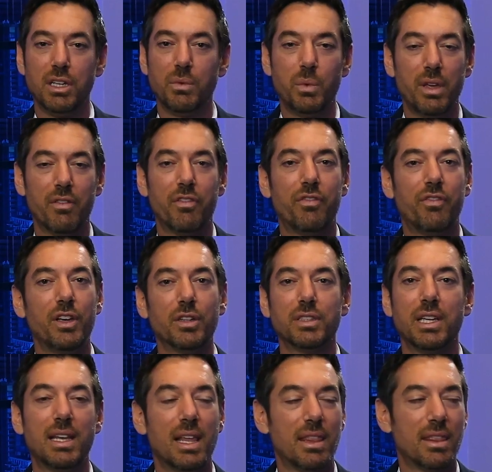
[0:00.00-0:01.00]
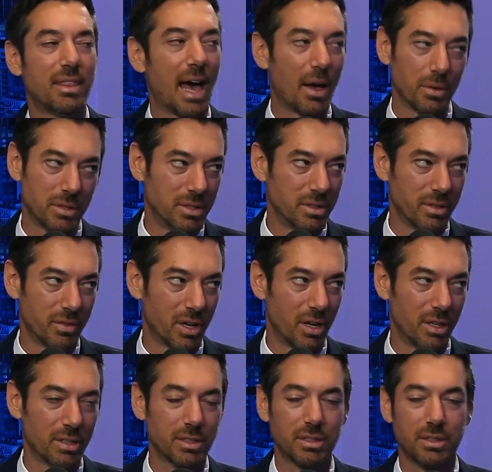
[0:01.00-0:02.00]
we have fielded thousands of
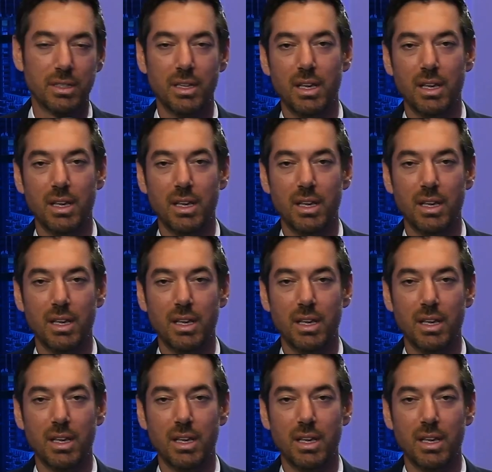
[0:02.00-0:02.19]
calls.